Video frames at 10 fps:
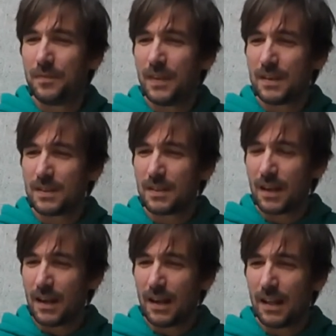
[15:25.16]
this
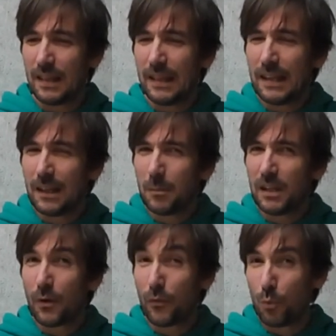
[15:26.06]
little
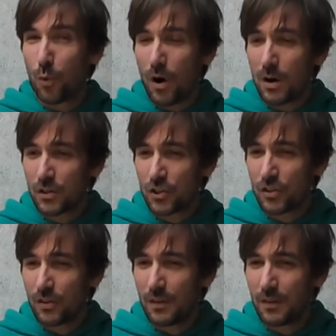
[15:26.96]
bit of
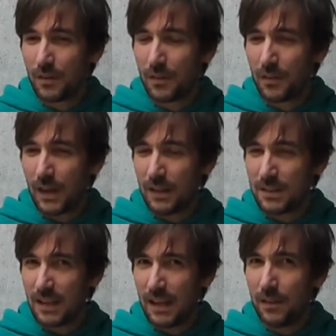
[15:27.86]
wash that
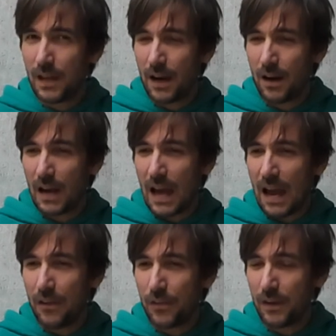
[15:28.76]
is in there.
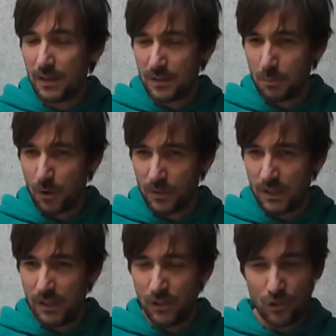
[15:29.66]
I think it's
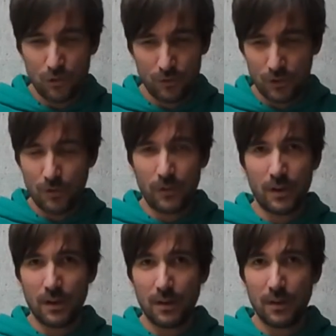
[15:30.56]
mostly due to
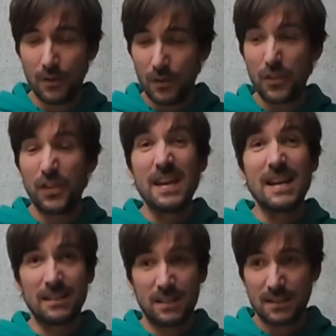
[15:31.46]
the
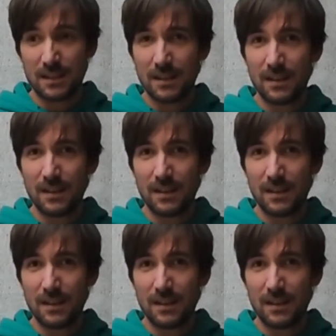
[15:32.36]
thinness.